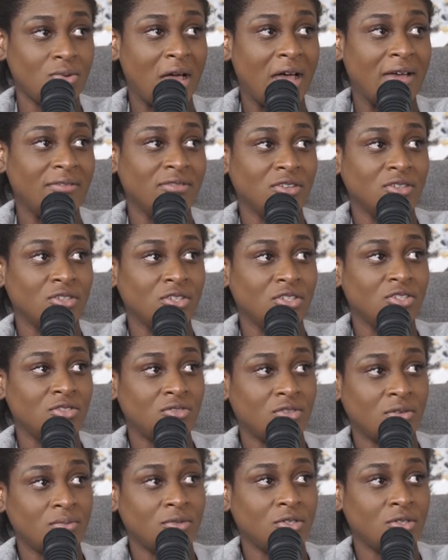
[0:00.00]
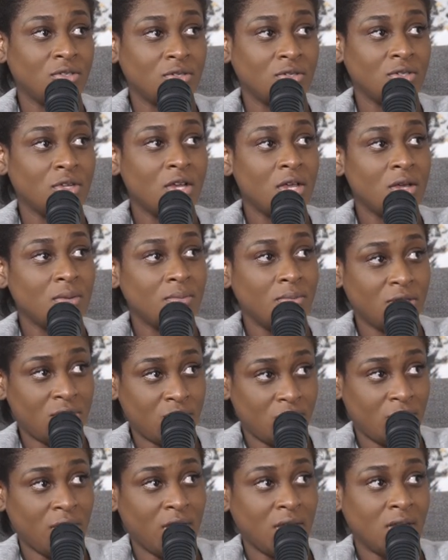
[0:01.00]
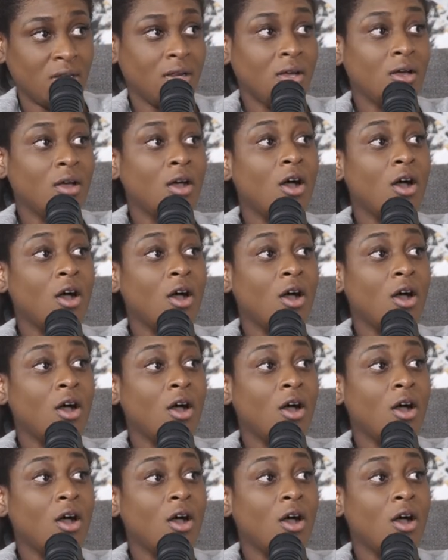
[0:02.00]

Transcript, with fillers: have your descriptors between,